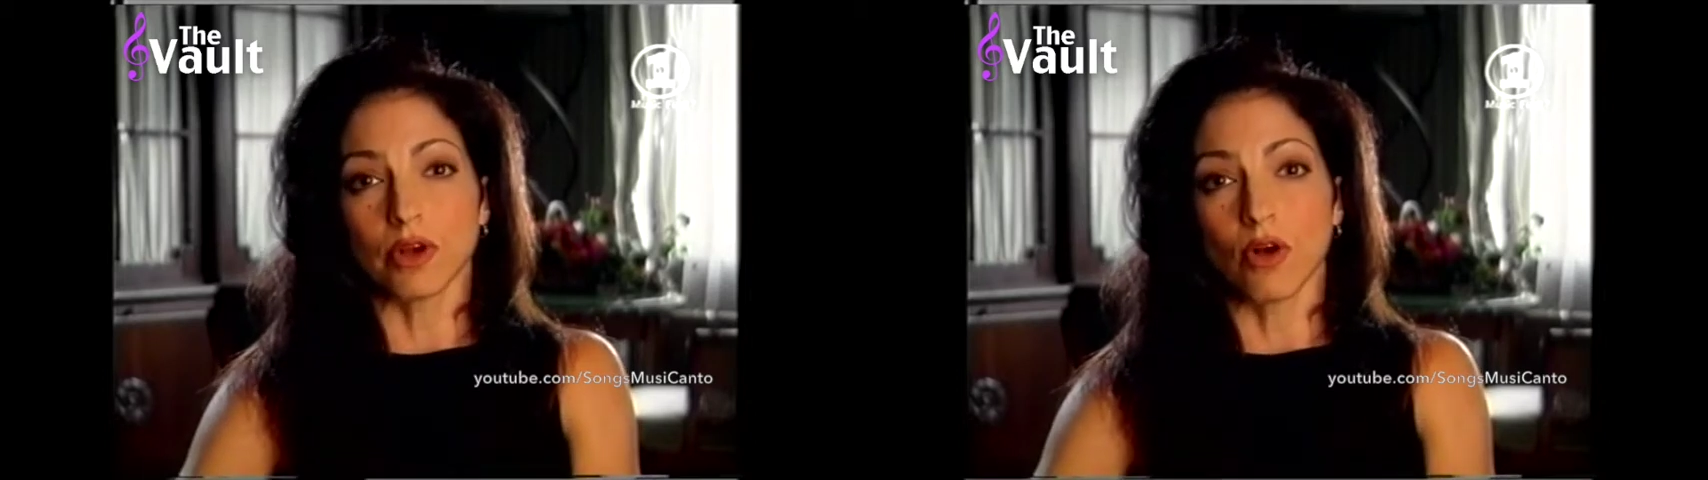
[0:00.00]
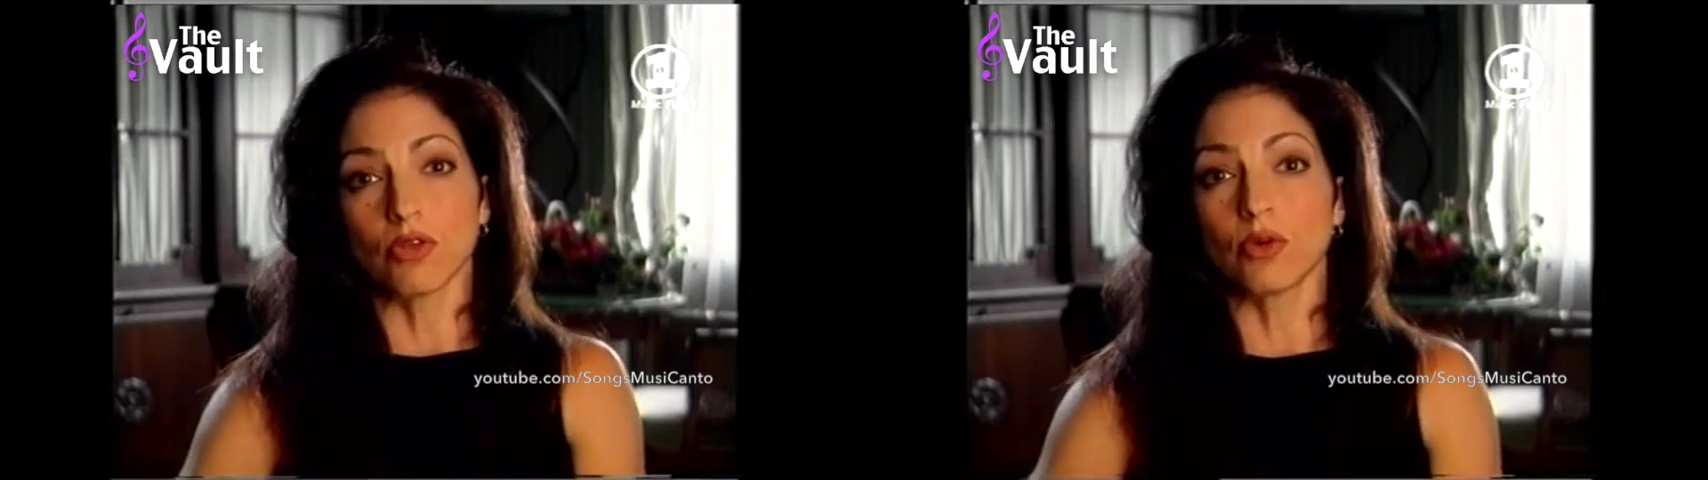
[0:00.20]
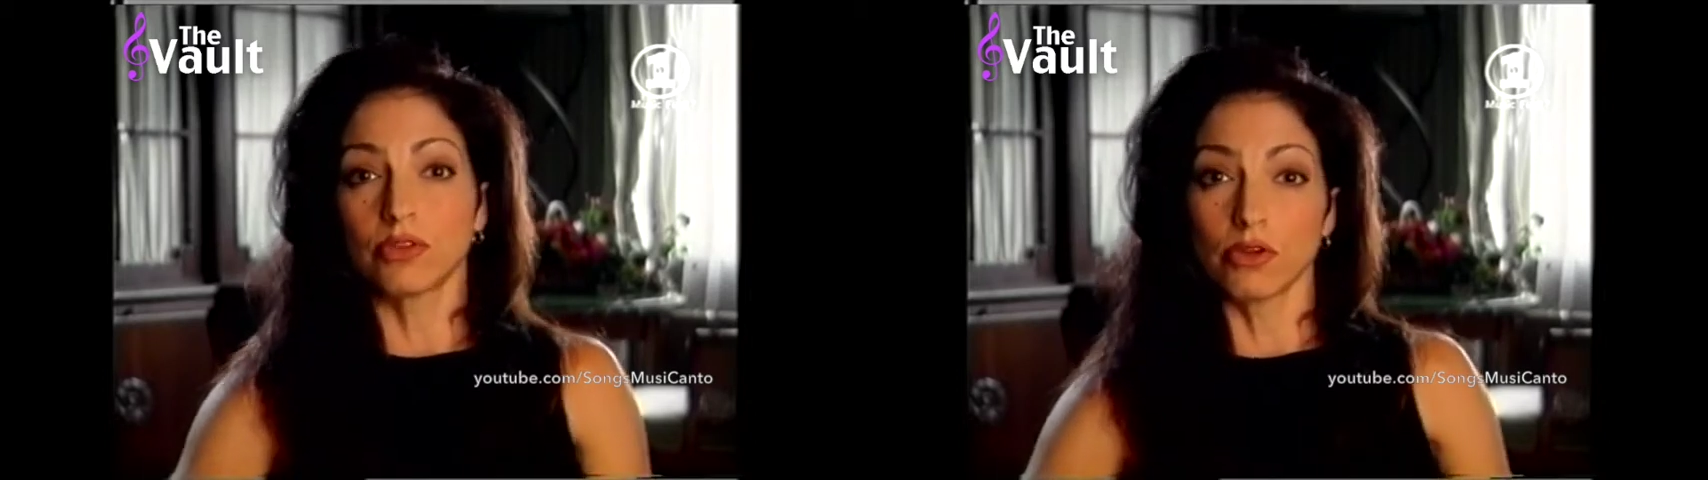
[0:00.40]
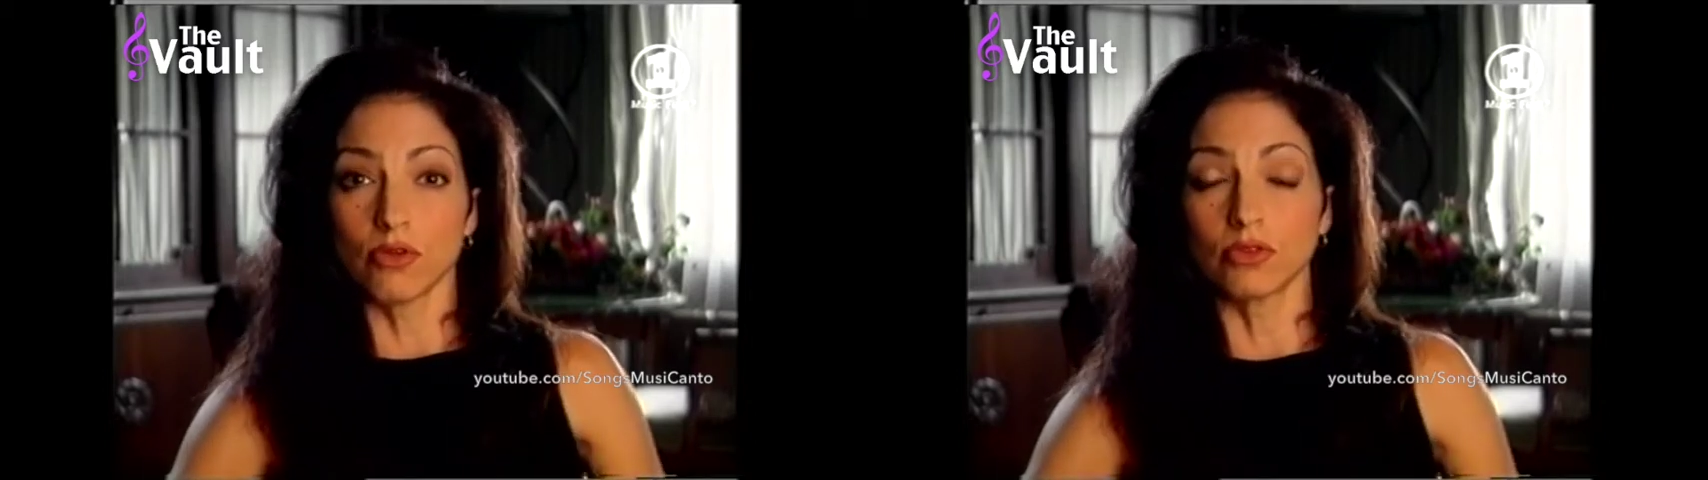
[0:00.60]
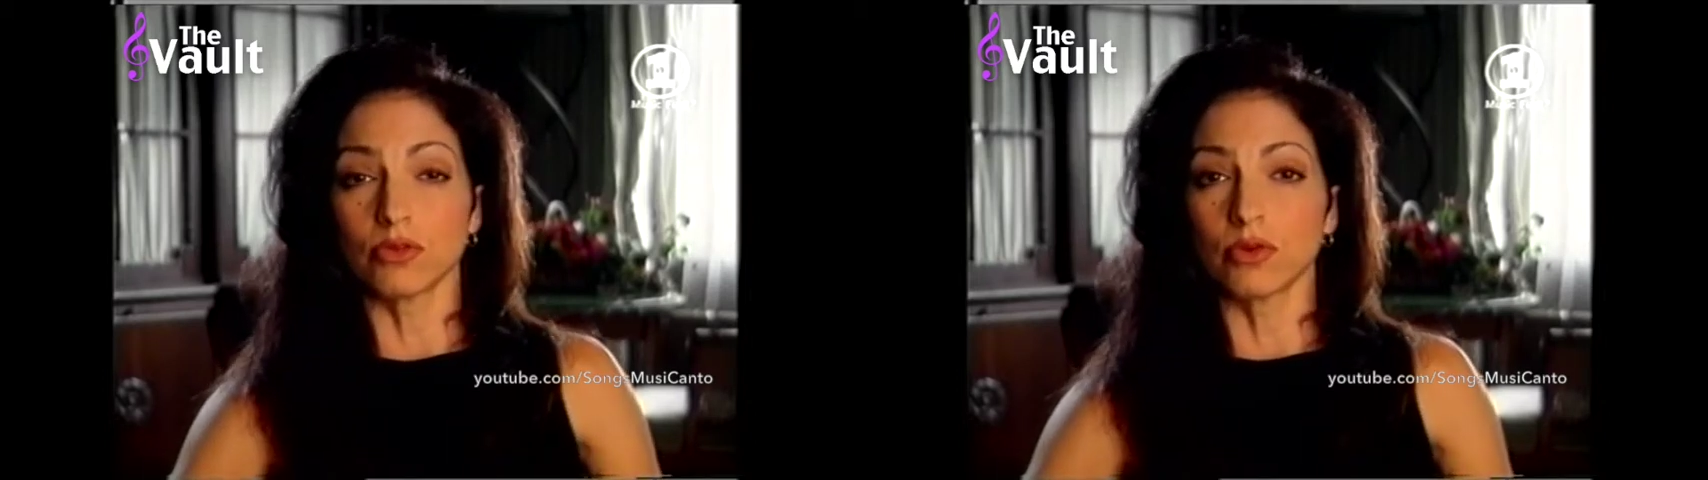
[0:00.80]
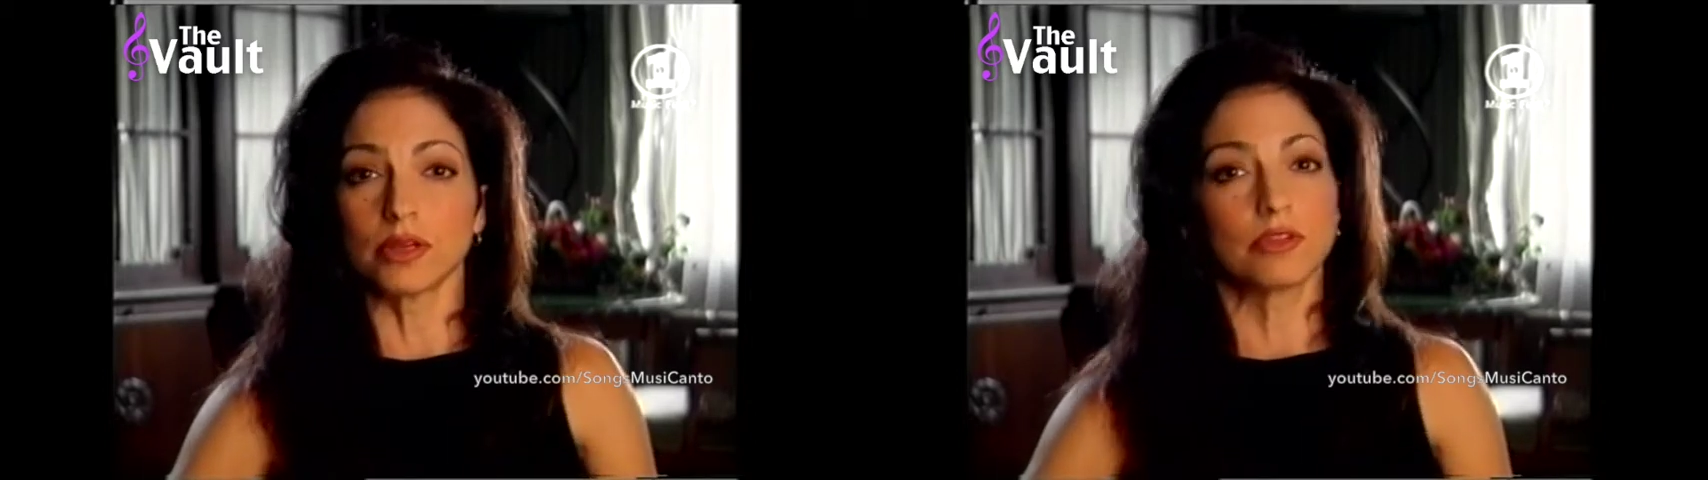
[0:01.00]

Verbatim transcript: although it's an older one,